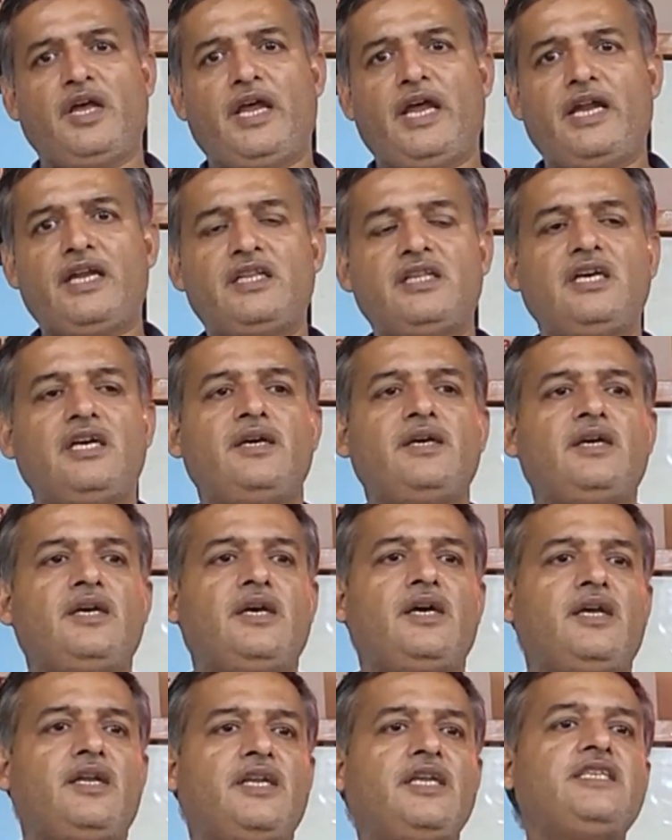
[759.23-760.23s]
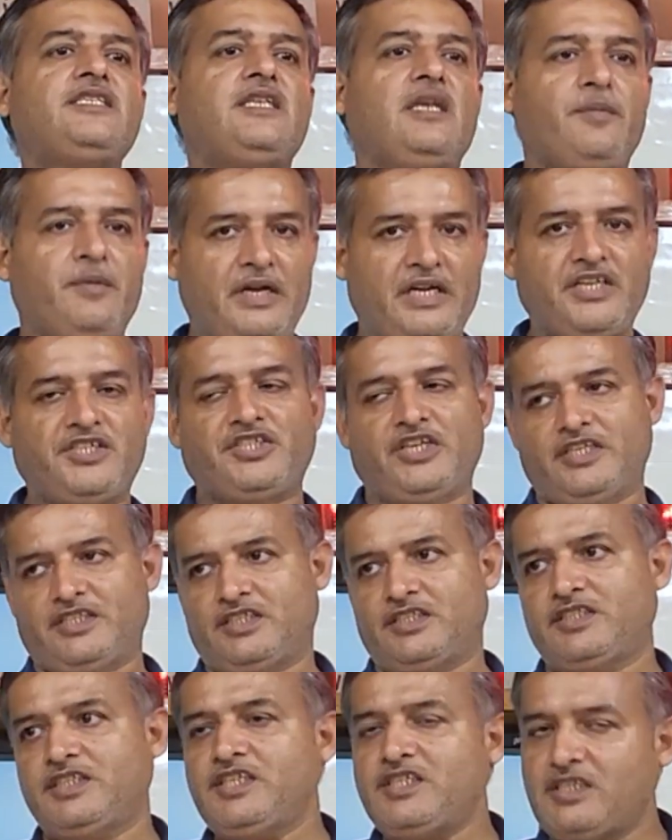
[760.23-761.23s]
at the reasonable
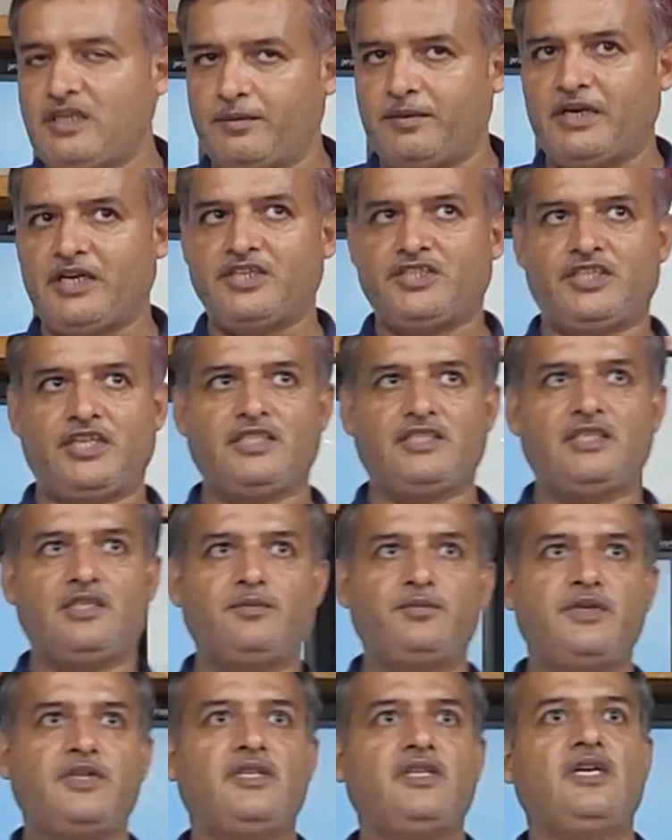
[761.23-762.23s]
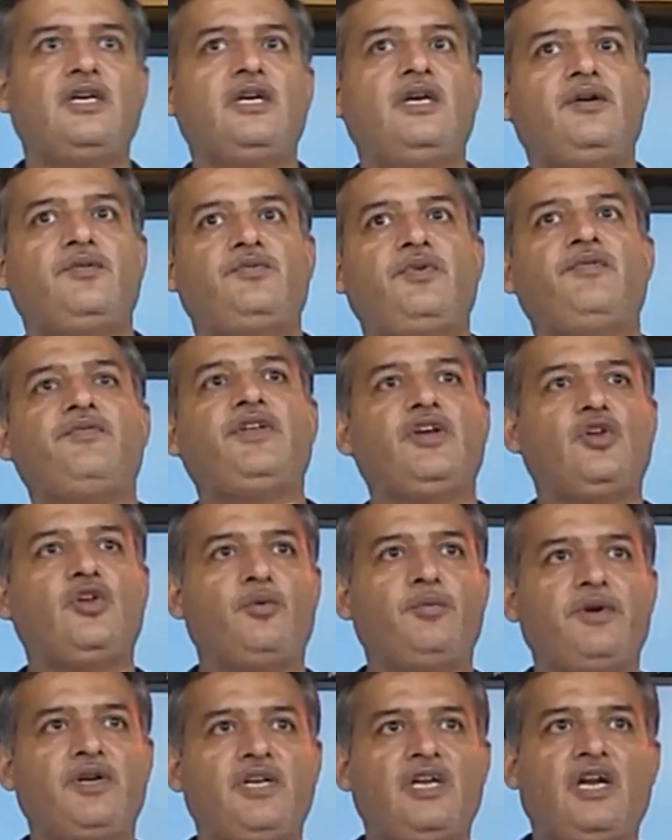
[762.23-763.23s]
distances means the 50
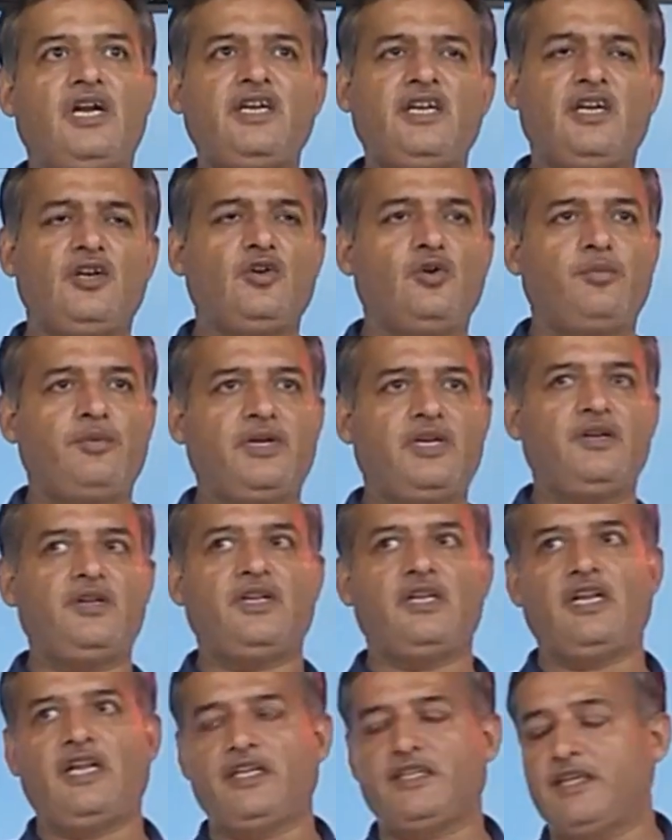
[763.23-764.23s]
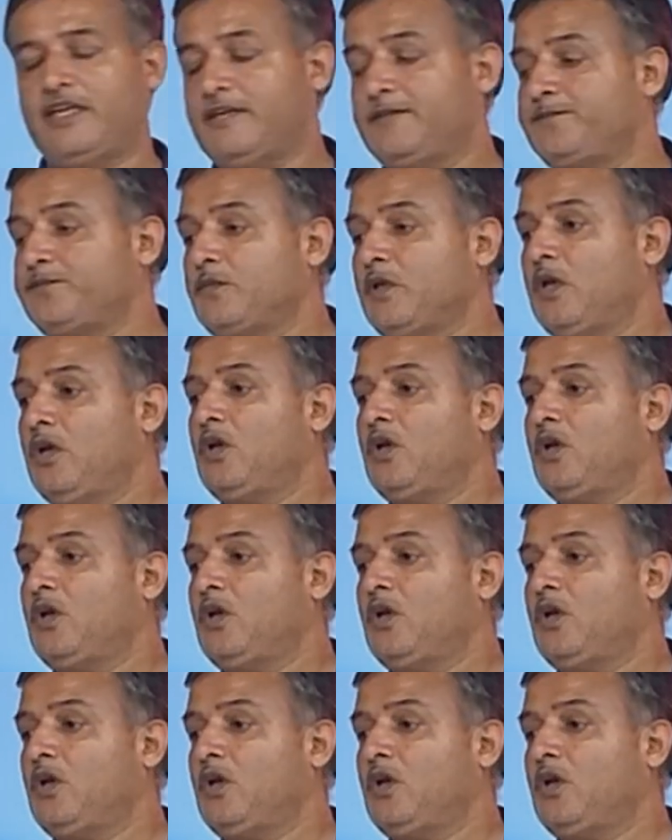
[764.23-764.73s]
kilometer, 100 kilometer like that.